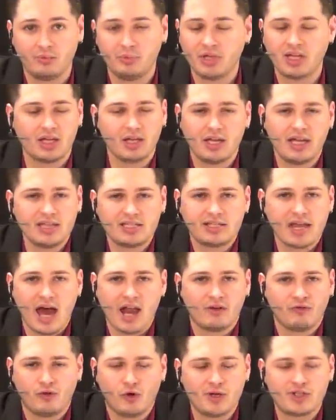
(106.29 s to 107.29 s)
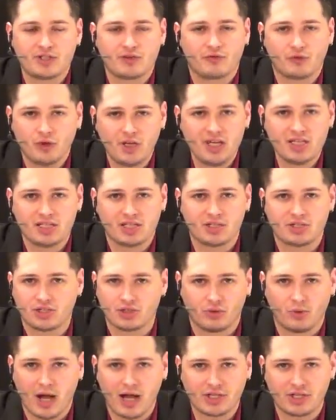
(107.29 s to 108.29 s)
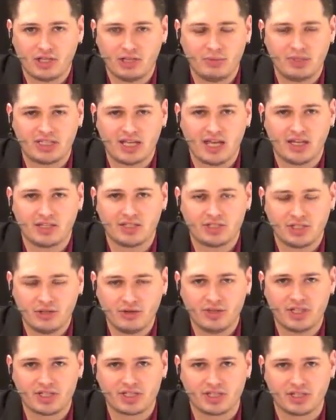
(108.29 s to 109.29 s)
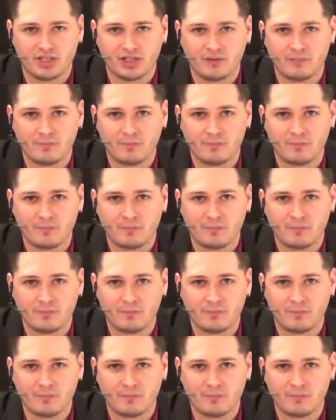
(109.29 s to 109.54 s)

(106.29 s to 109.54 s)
Be- he's not a voice of reason, so why should he be taken seriously?